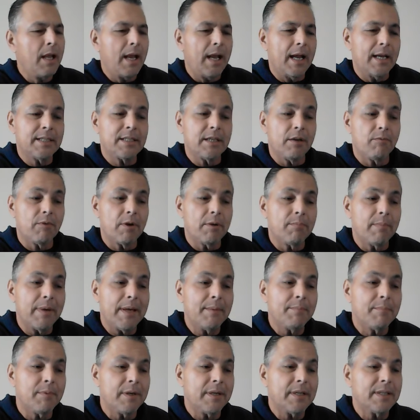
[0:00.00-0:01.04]
as a
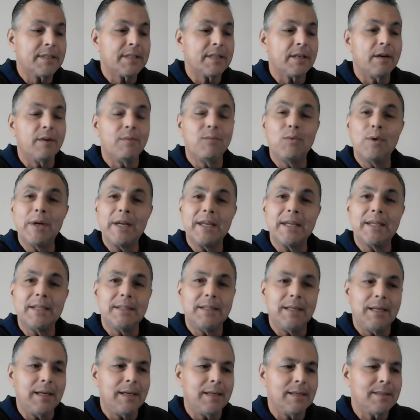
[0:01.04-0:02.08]
remembrance of wicked
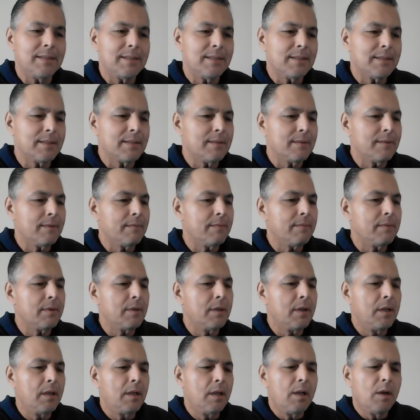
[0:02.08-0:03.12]
deeds.
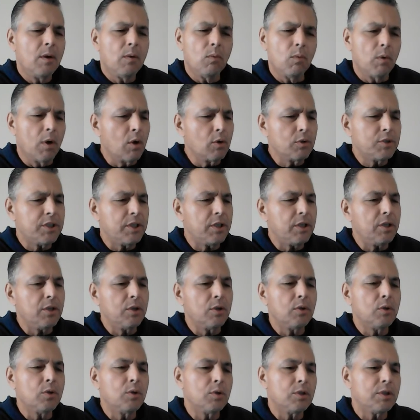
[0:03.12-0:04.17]
Woe to
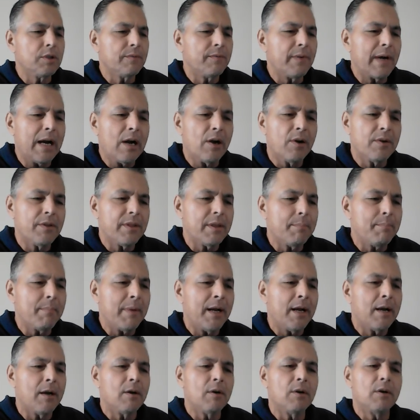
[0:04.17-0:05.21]
you who devour the
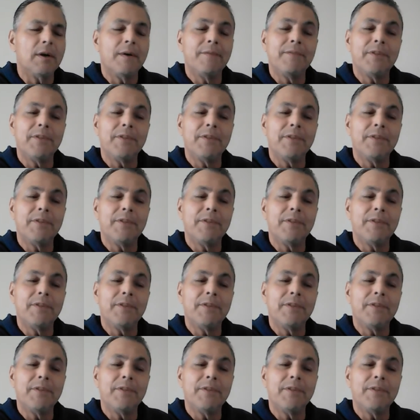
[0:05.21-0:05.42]
marrow